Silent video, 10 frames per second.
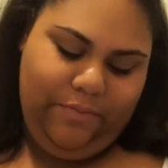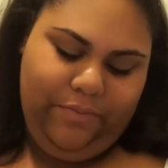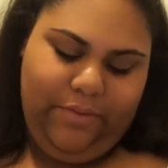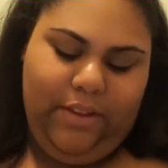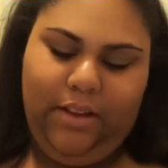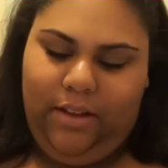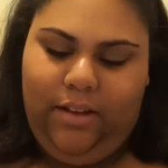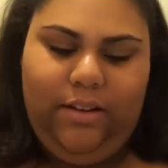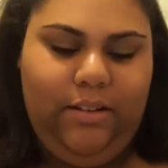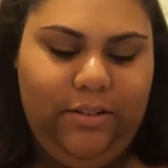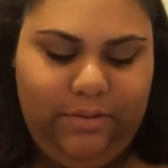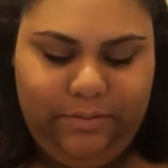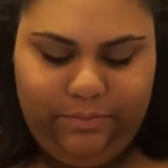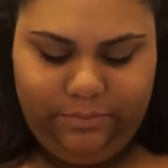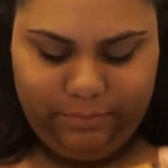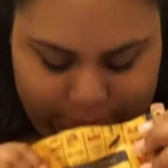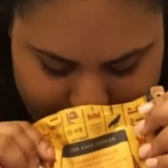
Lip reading: (silence)